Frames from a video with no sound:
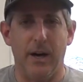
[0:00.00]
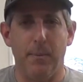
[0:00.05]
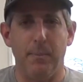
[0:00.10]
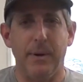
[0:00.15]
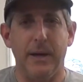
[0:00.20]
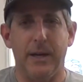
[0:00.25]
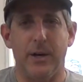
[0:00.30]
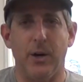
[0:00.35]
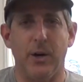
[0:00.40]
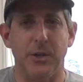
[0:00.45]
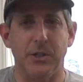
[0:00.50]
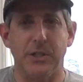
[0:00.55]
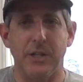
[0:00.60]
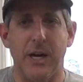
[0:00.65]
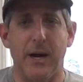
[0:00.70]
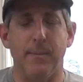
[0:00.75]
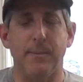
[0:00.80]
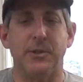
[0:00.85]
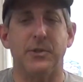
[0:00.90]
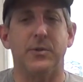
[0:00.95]
panhard
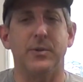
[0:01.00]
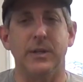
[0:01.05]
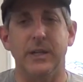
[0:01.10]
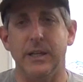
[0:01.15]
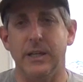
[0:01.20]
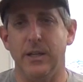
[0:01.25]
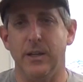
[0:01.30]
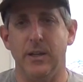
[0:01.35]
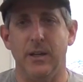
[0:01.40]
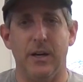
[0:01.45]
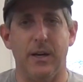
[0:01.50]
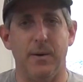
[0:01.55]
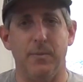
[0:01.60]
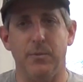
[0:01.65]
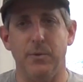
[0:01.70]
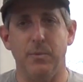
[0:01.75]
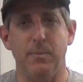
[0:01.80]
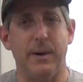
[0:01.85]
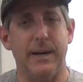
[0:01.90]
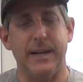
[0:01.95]
geometry,
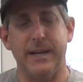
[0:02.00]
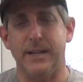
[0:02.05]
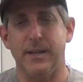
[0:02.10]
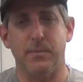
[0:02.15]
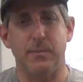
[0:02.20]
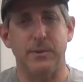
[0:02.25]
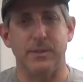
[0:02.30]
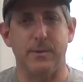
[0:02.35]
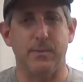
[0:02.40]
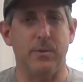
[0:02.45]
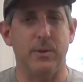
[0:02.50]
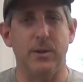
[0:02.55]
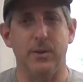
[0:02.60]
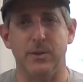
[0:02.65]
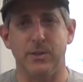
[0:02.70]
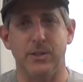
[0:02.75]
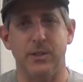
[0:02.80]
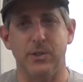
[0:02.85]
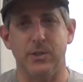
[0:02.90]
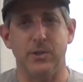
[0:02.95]
you might end up with some
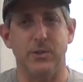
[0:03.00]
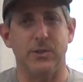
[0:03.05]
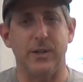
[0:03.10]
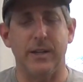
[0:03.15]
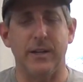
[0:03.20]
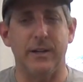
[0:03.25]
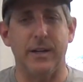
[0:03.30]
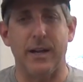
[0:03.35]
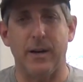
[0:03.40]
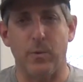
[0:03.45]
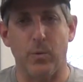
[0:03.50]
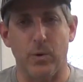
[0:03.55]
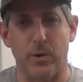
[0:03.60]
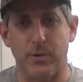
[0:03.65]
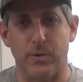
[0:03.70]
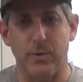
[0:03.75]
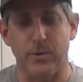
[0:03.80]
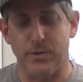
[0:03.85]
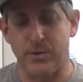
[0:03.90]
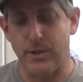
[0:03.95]
clearance issues that you got to work
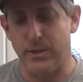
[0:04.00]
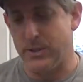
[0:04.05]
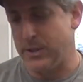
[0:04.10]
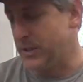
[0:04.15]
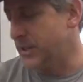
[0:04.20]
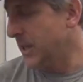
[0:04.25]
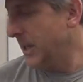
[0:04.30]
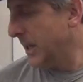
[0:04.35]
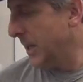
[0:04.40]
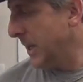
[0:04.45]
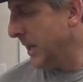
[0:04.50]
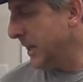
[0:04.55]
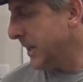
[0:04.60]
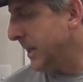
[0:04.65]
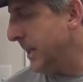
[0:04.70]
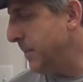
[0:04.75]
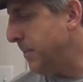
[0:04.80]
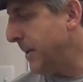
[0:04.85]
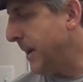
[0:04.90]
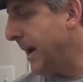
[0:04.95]
through. So just
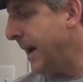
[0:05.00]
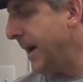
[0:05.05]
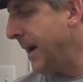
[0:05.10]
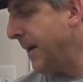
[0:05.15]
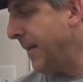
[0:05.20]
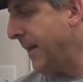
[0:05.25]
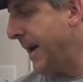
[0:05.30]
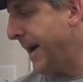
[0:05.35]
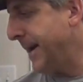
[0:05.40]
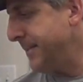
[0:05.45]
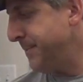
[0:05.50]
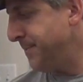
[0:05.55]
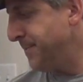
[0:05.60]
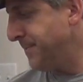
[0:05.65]
keep an eye on that.